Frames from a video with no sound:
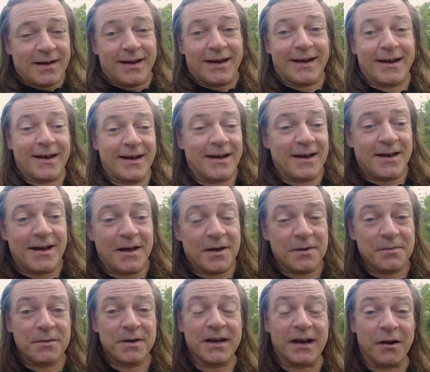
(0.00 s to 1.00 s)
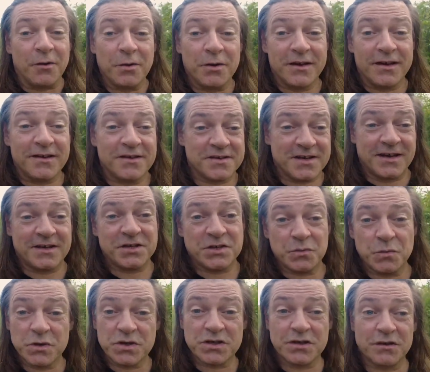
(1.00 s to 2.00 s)
You know, the
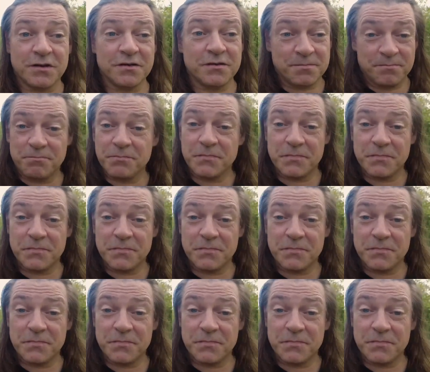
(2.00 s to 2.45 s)
intention was good.